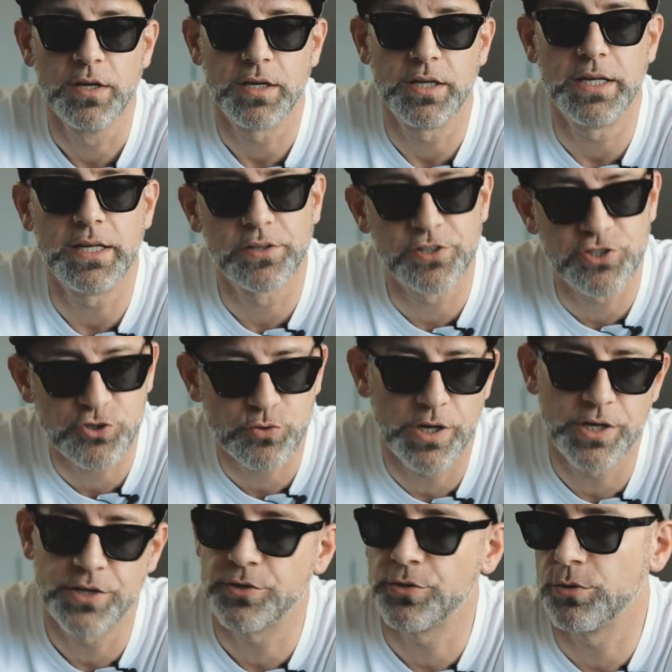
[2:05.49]
an
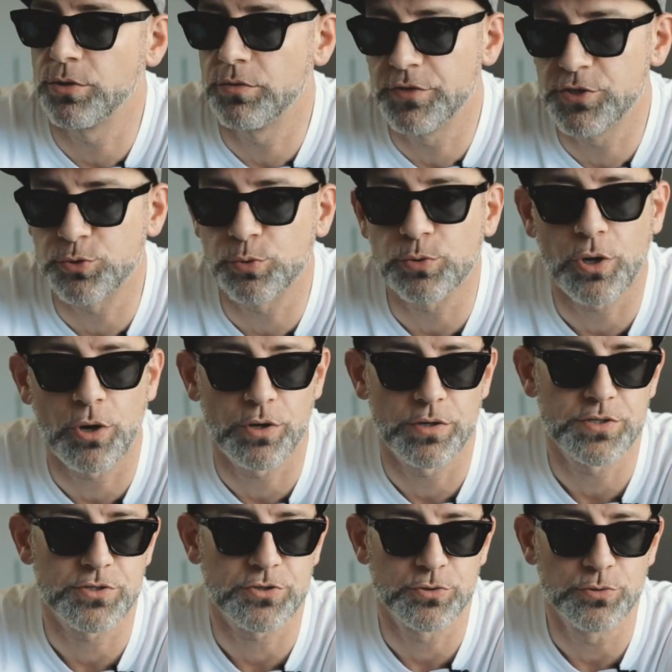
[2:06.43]
illustrator or a visual
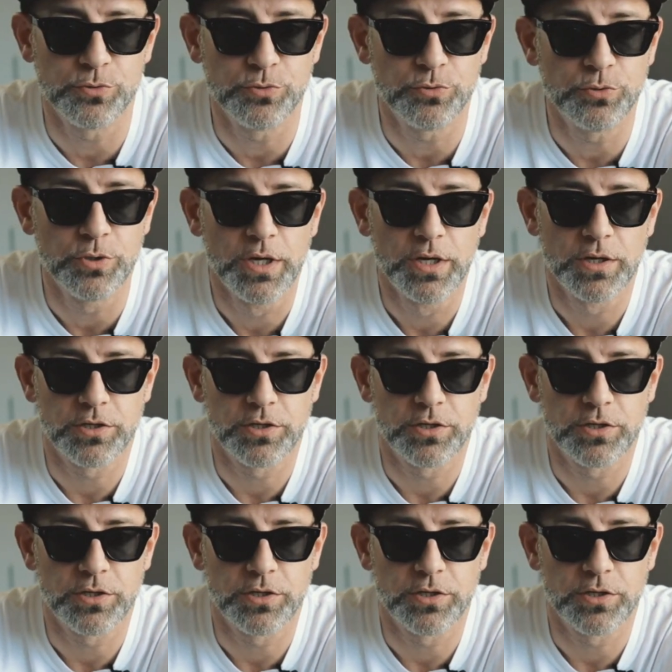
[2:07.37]
artist who